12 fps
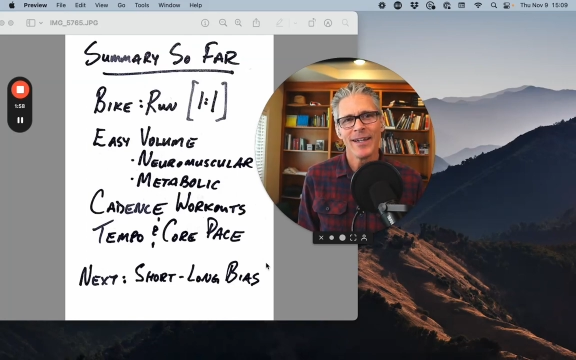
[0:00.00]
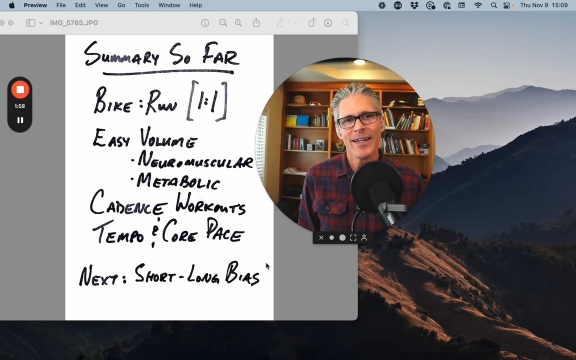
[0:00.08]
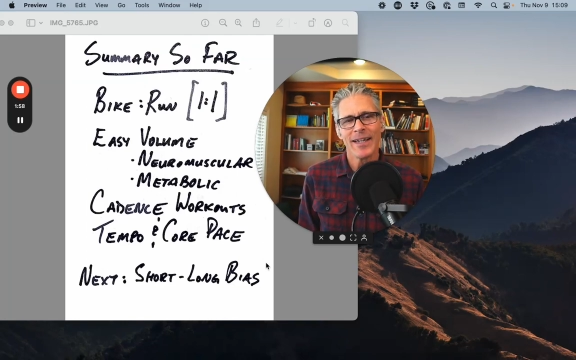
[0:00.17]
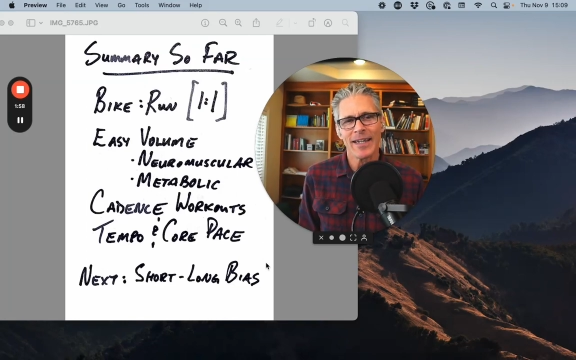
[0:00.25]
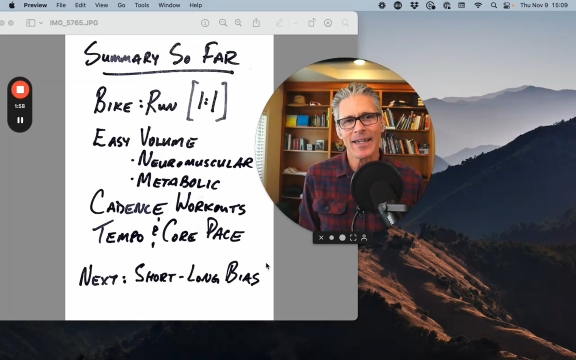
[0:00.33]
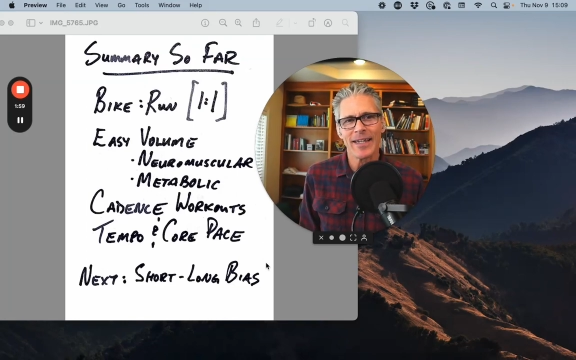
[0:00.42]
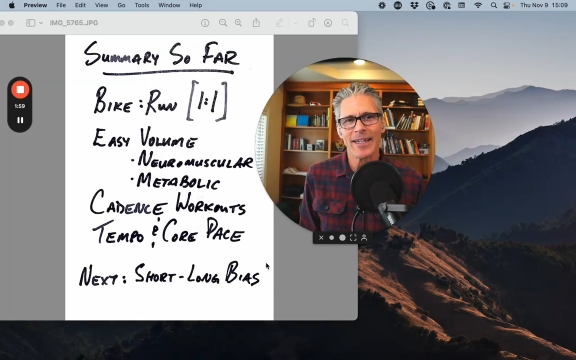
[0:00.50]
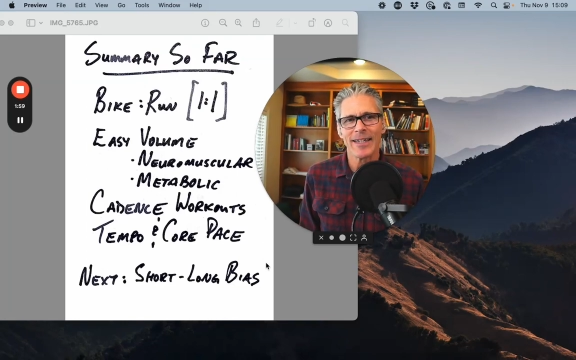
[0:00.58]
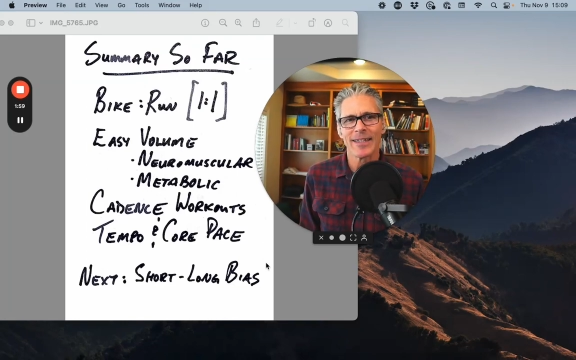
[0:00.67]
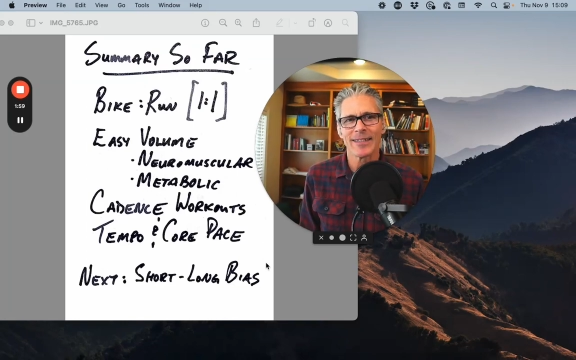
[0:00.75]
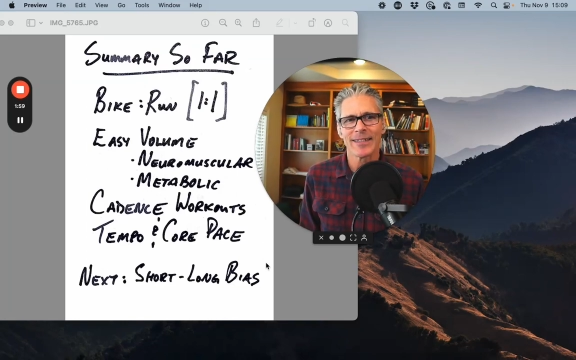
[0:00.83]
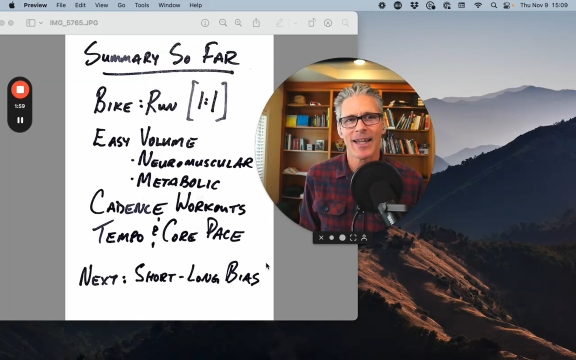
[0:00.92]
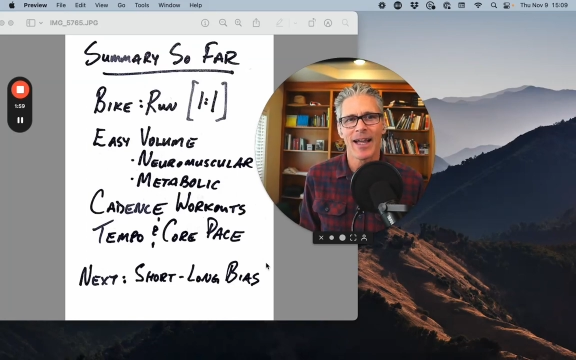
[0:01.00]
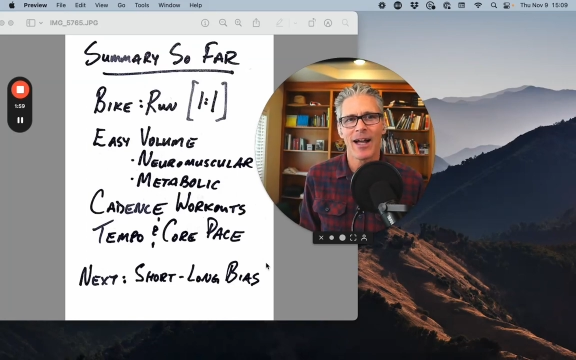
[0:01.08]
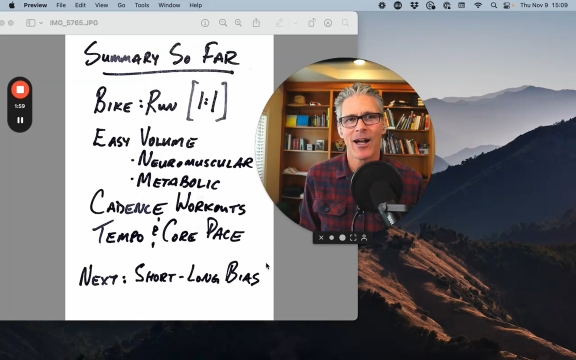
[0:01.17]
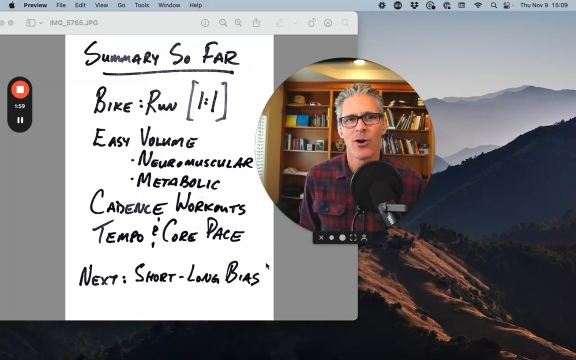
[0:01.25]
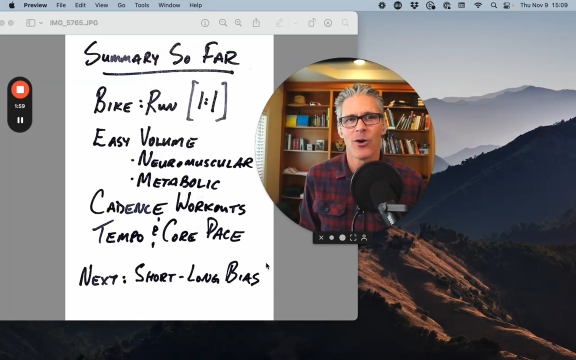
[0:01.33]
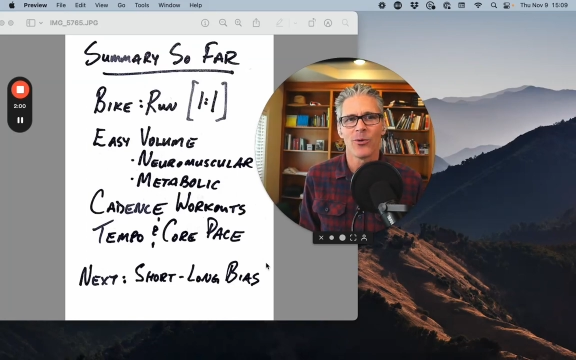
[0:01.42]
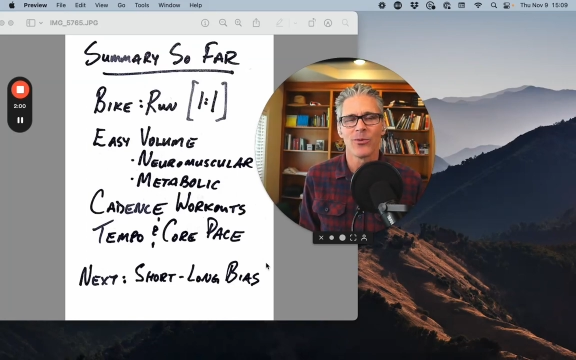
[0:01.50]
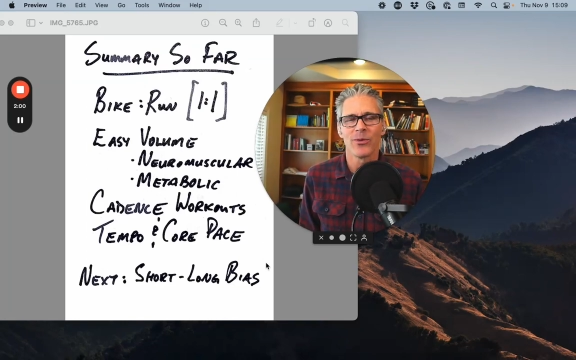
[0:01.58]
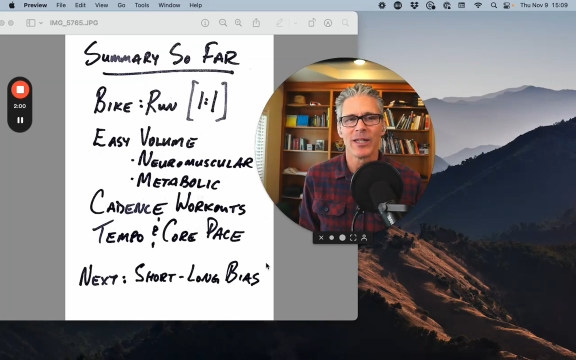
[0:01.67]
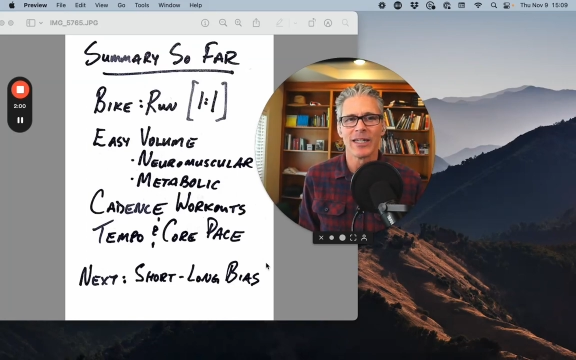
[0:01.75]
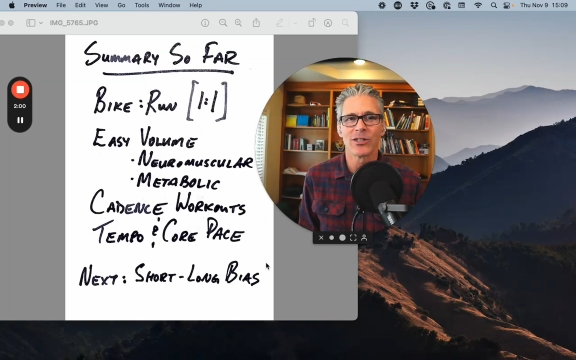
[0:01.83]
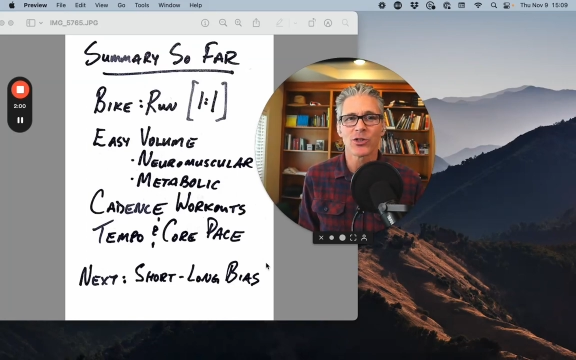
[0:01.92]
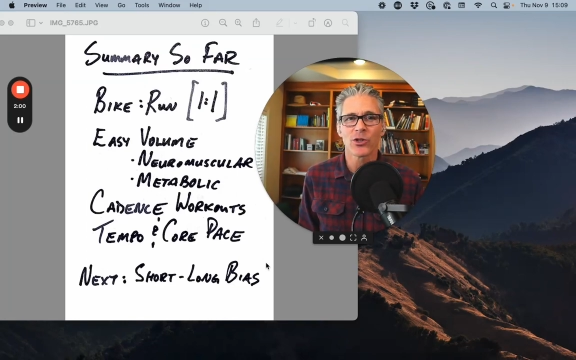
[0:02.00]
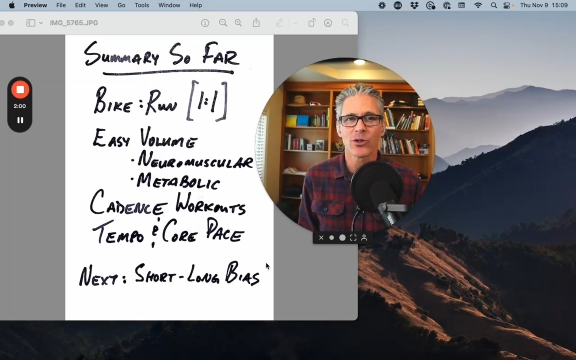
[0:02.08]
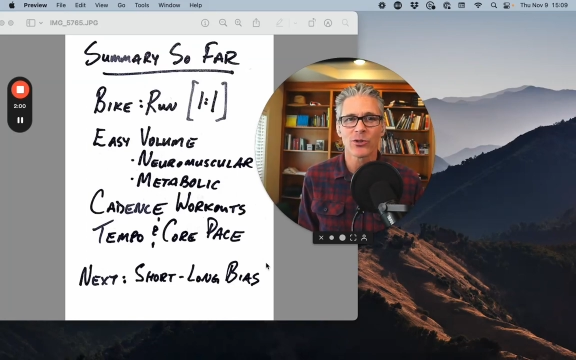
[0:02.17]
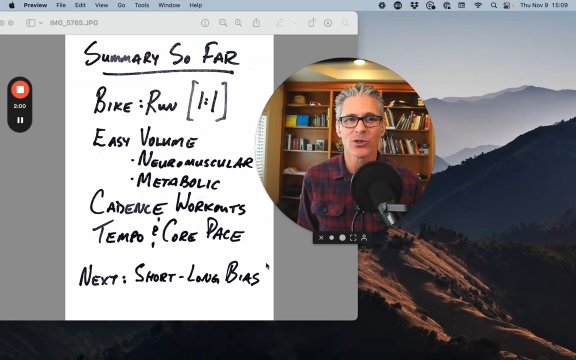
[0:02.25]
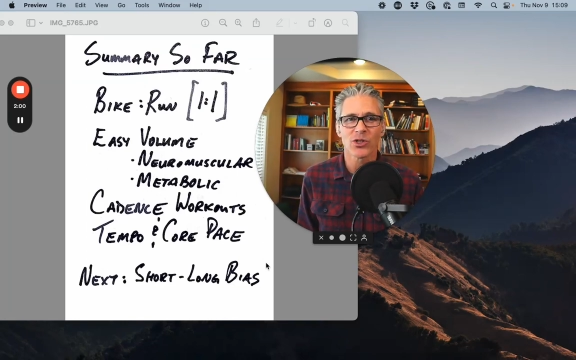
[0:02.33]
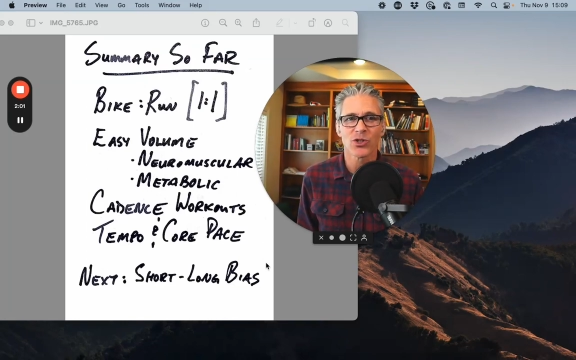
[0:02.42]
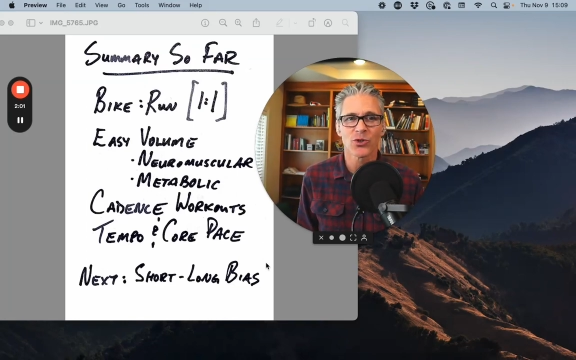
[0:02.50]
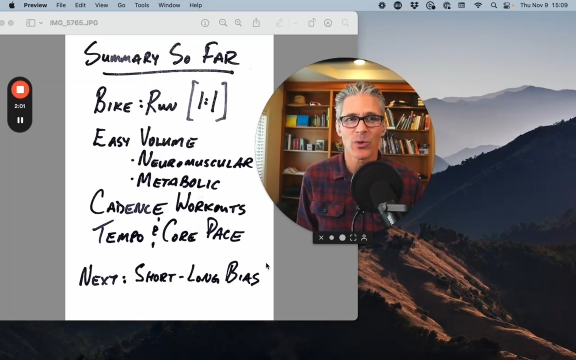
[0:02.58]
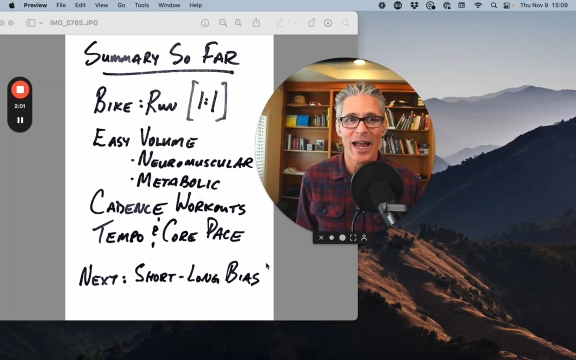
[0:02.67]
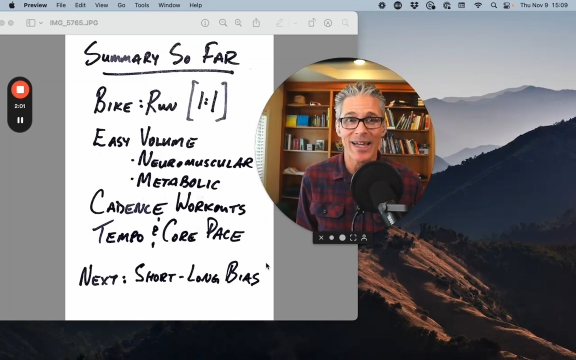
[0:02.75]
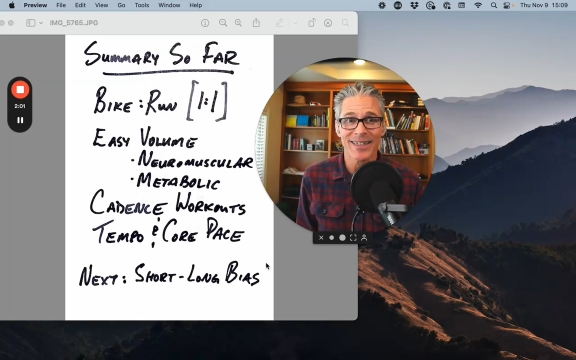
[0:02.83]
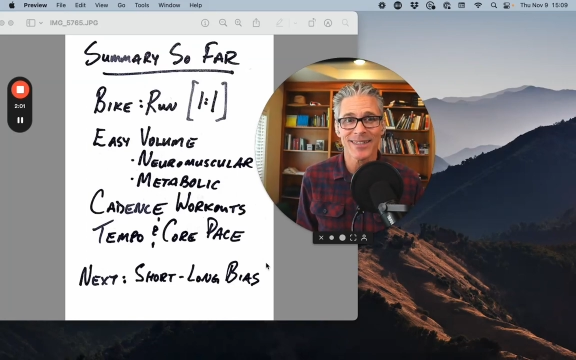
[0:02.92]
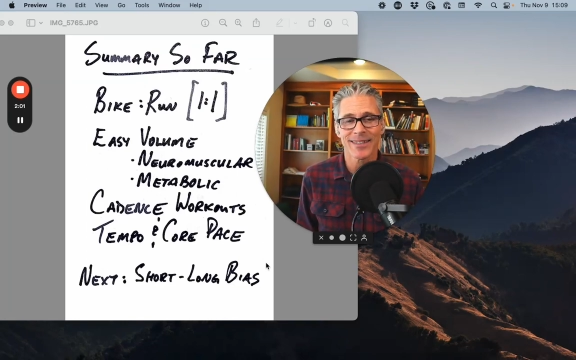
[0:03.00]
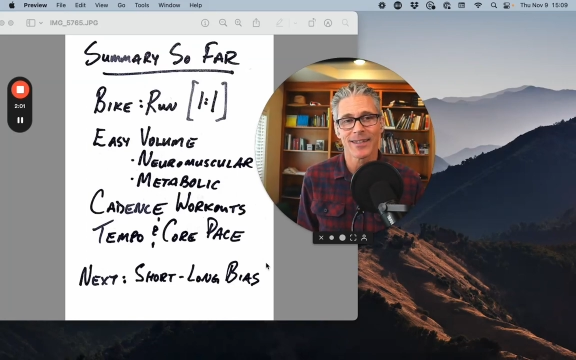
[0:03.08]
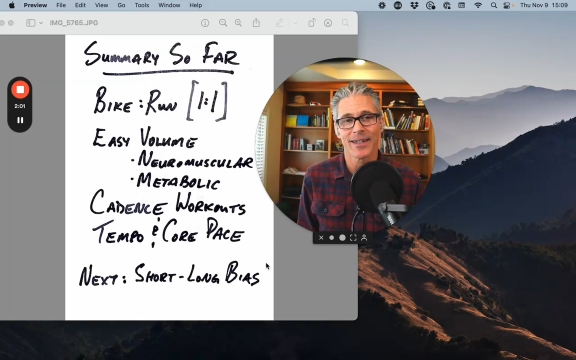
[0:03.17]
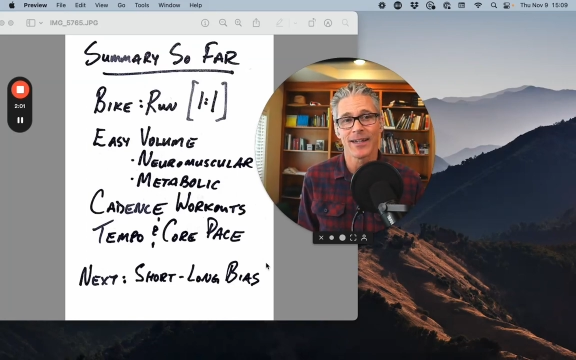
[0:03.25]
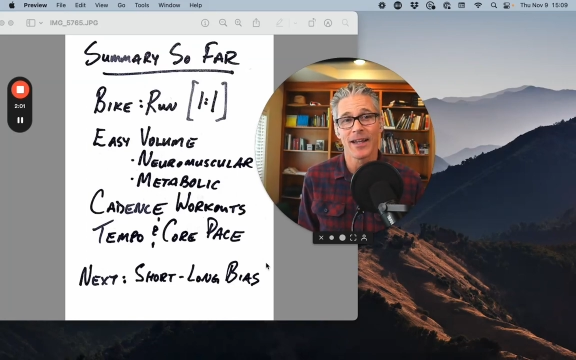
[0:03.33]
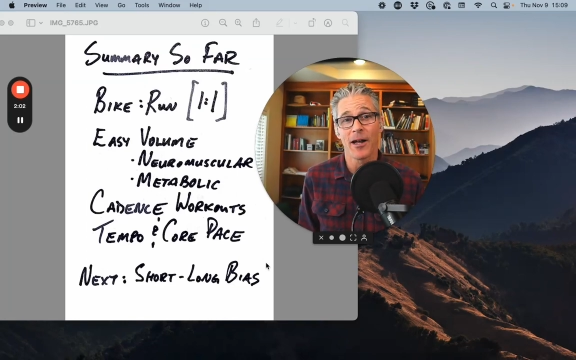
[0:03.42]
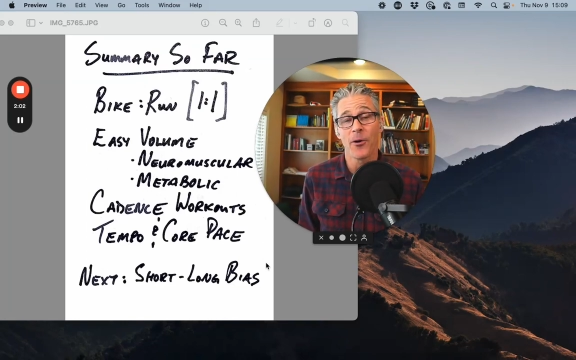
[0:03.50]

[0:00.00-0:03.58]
is how the internal stress and how